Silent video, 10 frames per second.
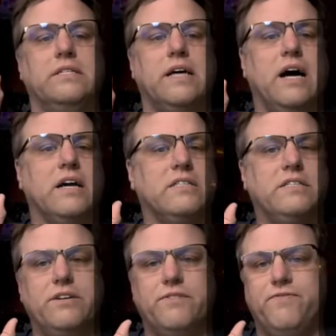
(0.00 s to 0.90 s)

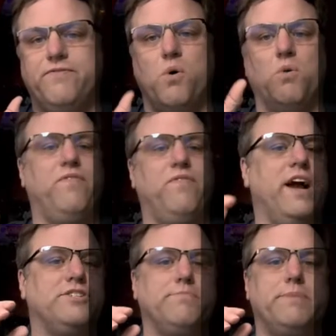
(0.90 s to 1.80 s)
Docs, your
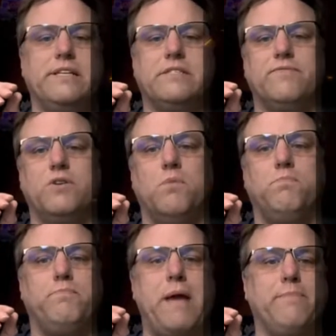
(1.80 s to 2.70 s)
old-fashioned piece of note
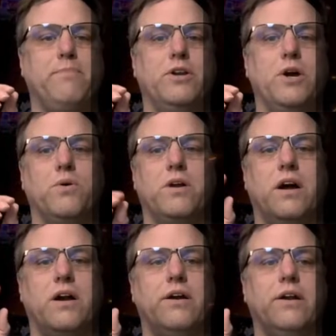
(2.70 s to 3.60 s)
paper note
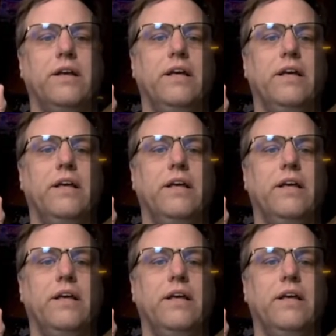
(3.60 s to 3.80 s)
card.